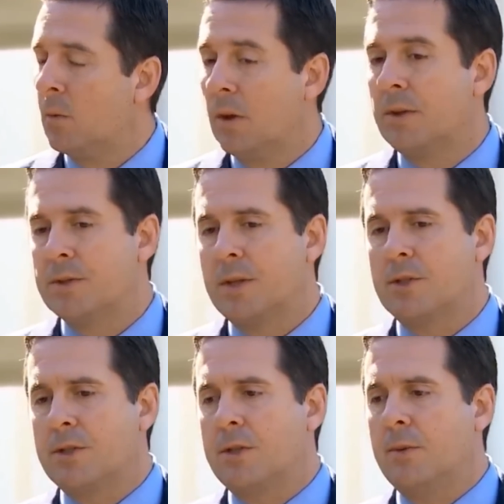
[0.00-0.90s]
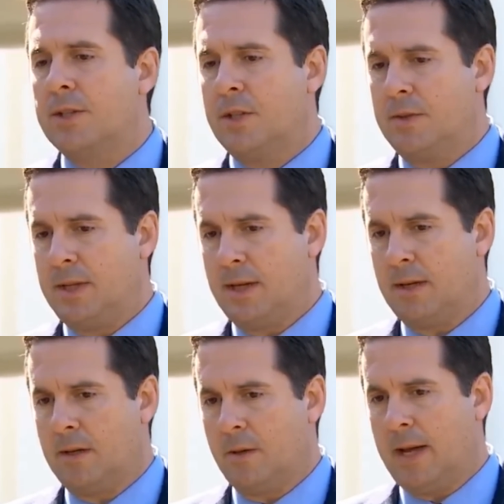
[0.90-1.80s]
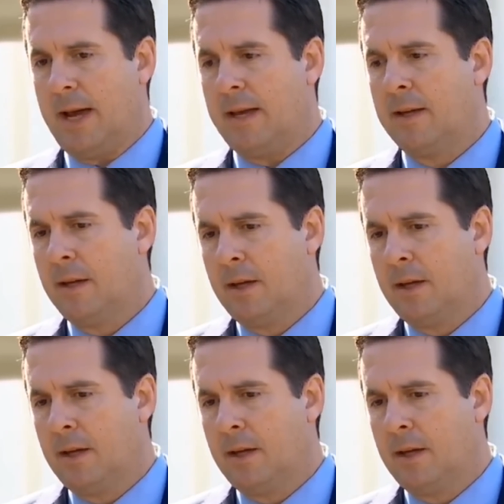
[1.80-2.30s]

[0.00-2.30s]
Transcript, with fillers: Well, there's two issues here. Okay,